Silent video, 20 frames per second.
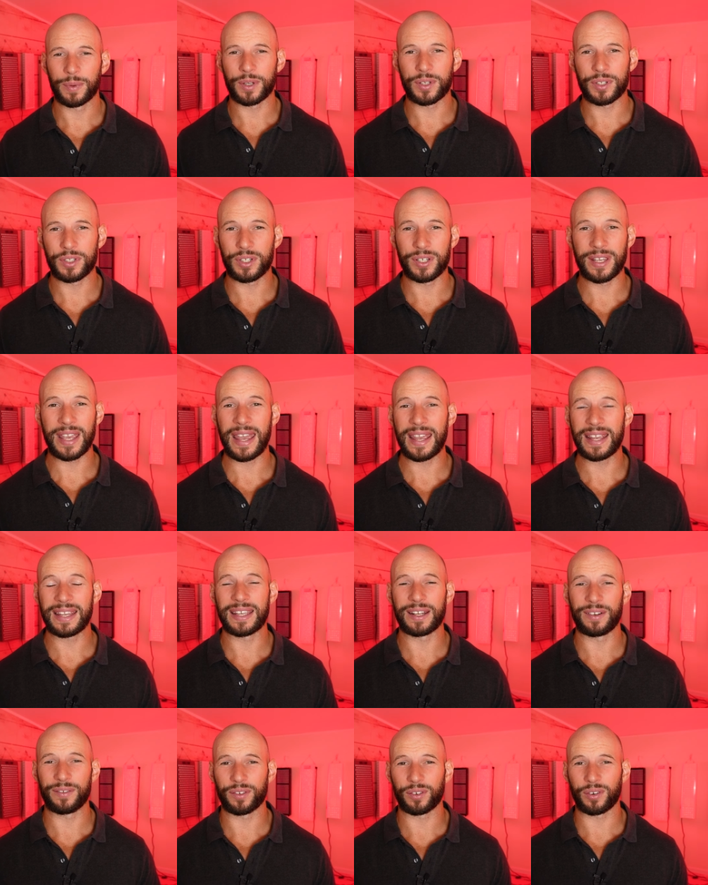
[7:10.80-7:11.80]
because you can
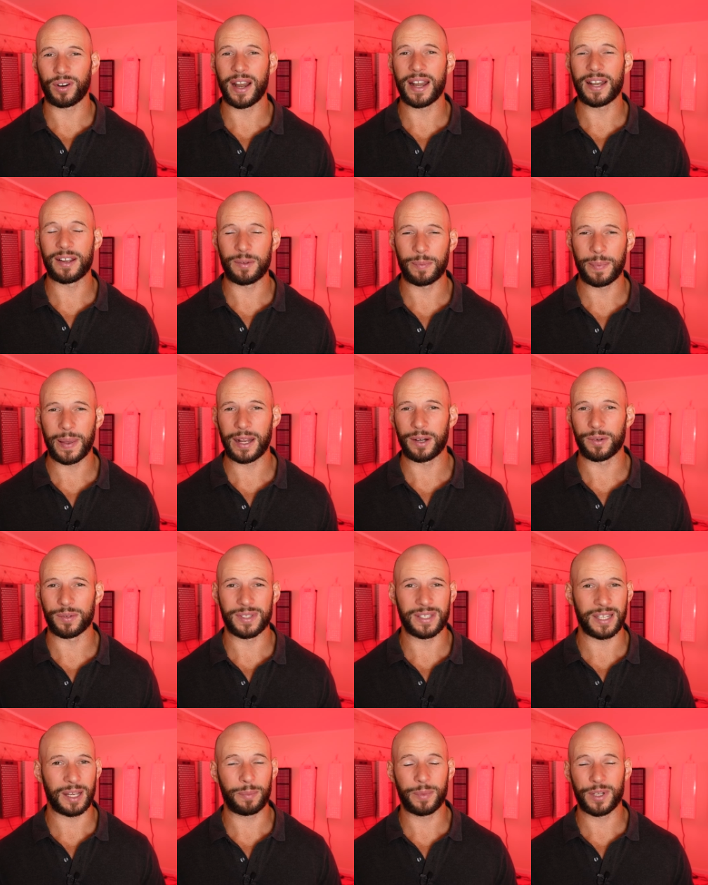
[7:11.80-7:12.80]
get a variety of panels.
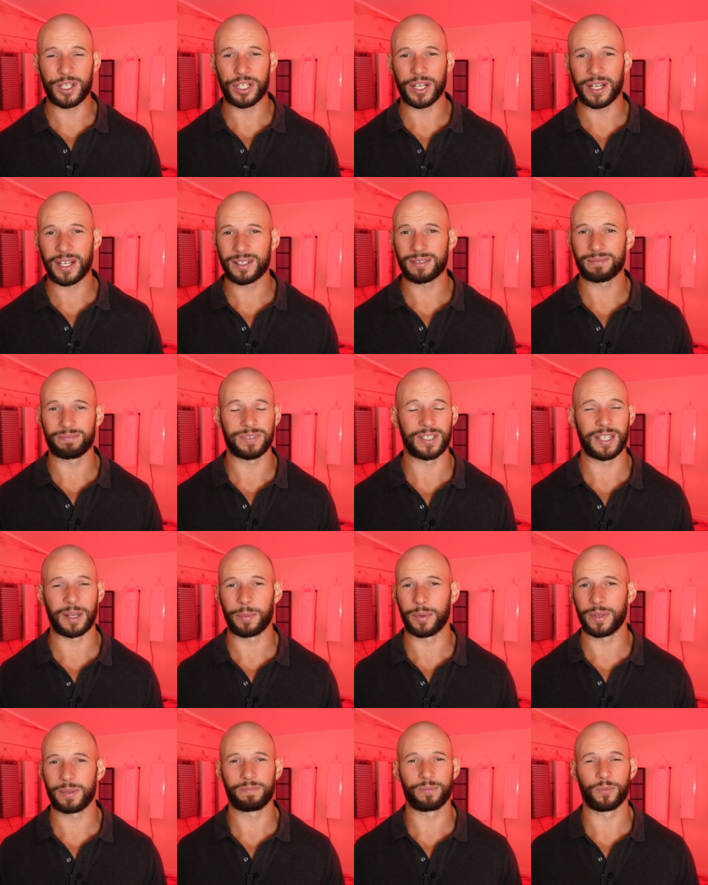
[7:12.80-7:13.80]
Some are junk,
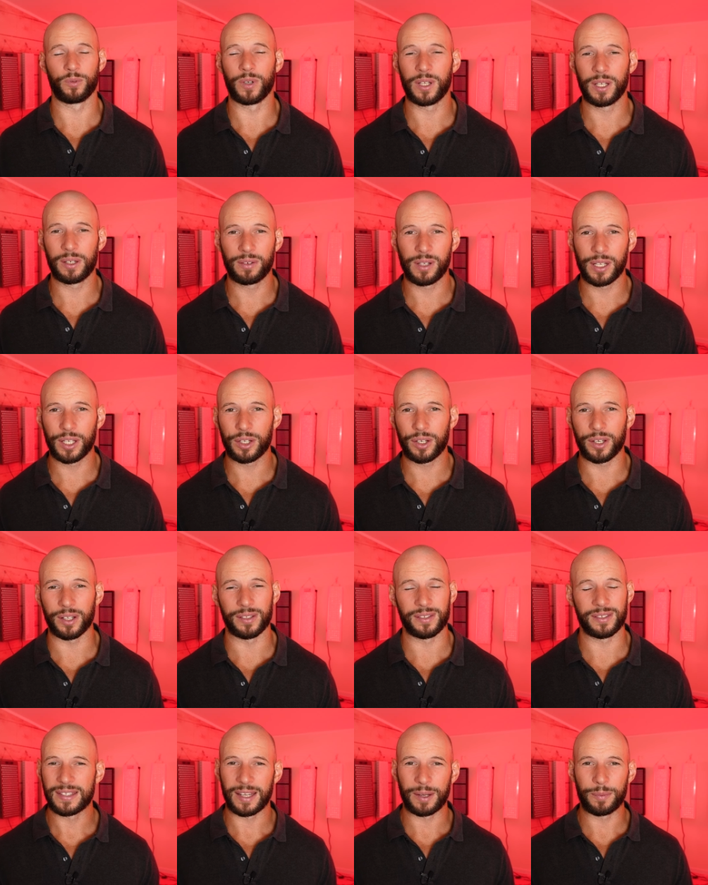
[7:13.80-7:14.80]
some are really, really
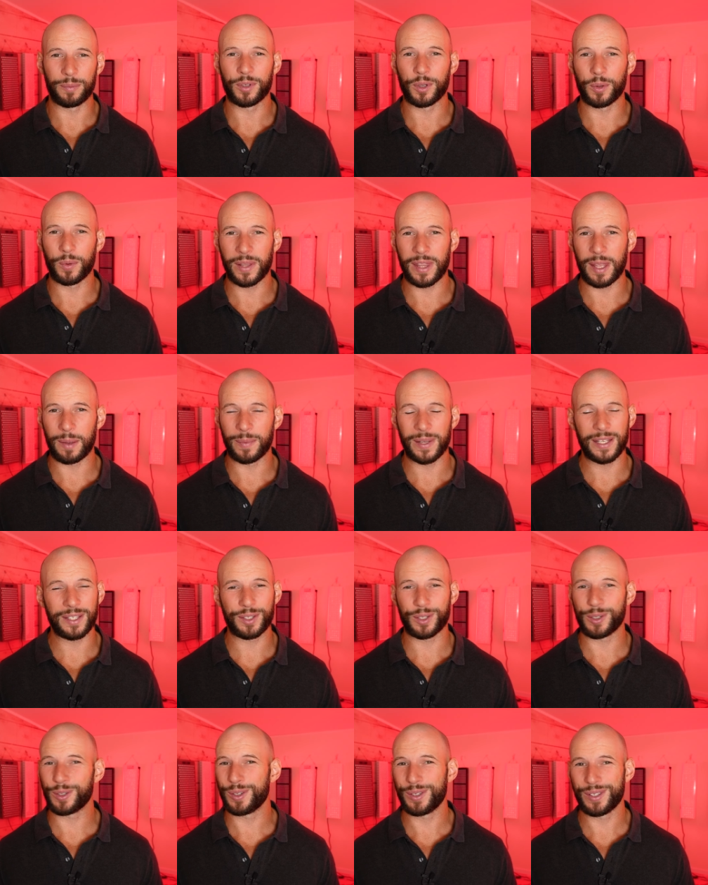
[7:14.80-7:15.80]
good. Some do what they're meant
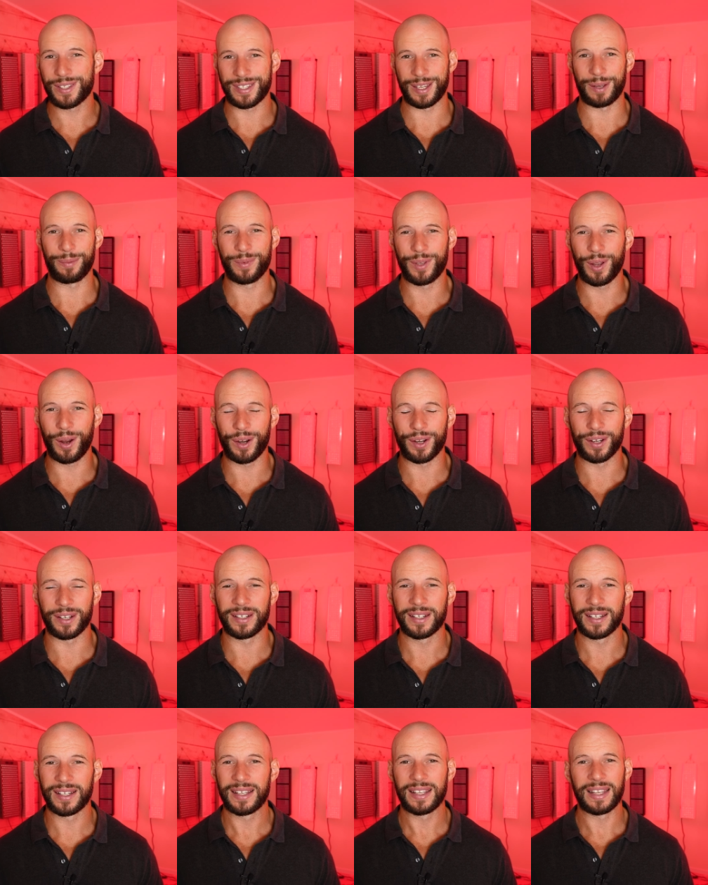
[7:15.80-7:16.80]
to, some don't.
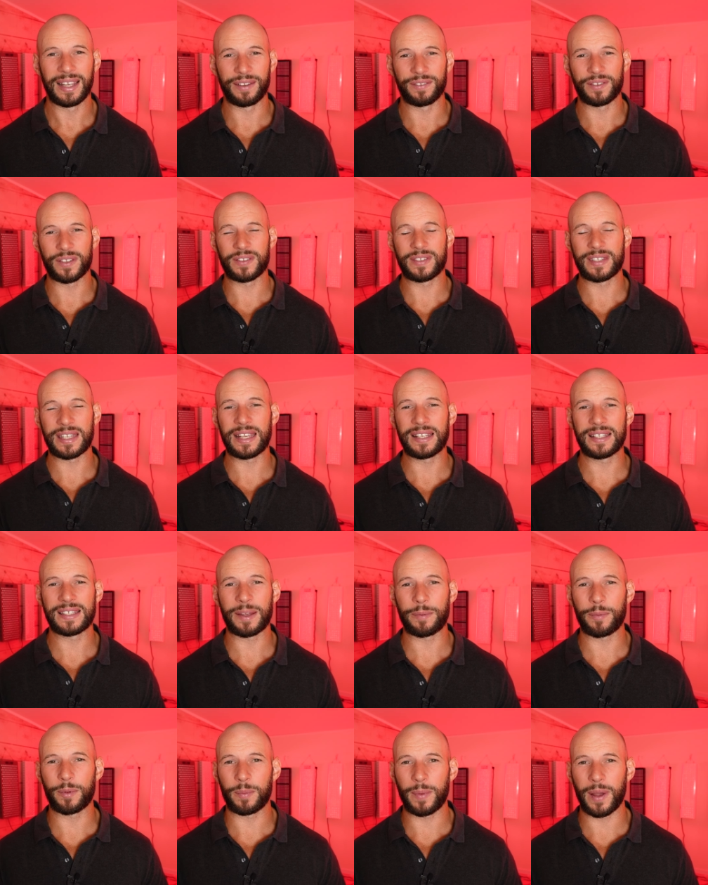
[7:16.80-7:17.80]
If you've seen
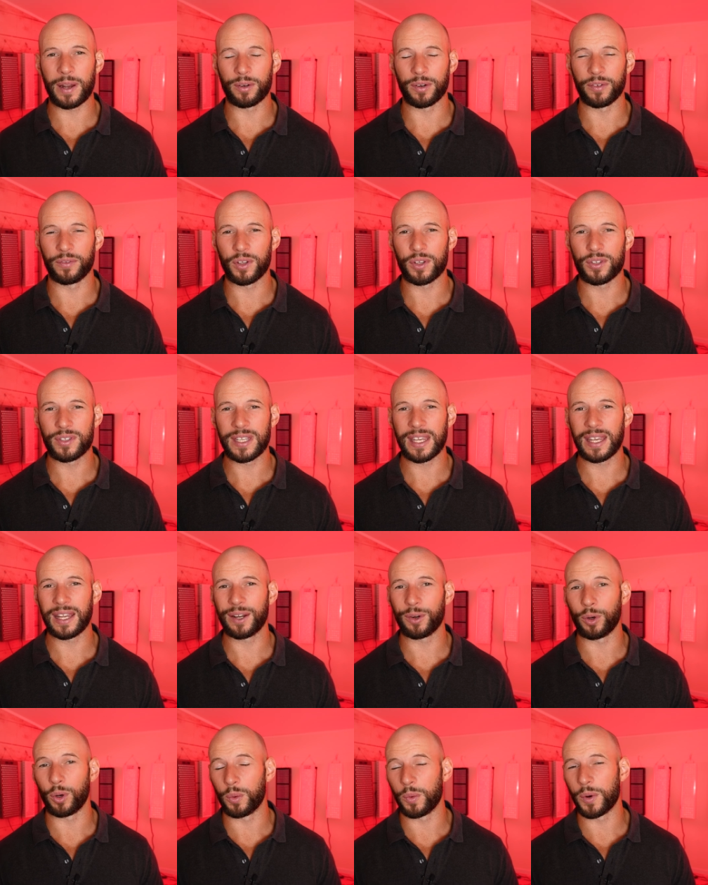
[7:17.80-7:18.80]
some of my reviews here
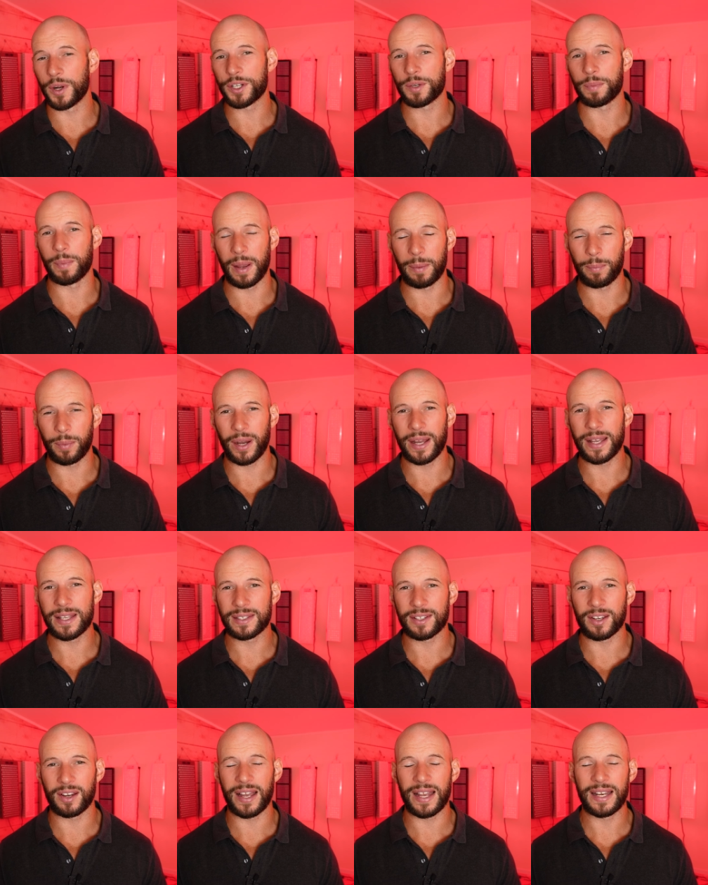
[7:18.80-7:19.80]
or watched my buyer's
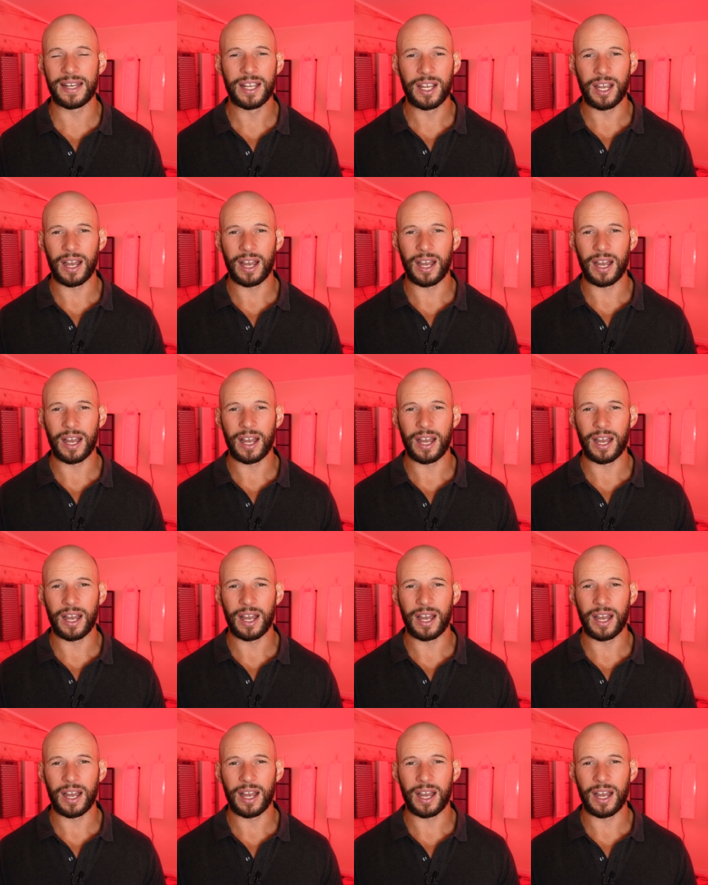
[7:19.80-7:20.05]
guide,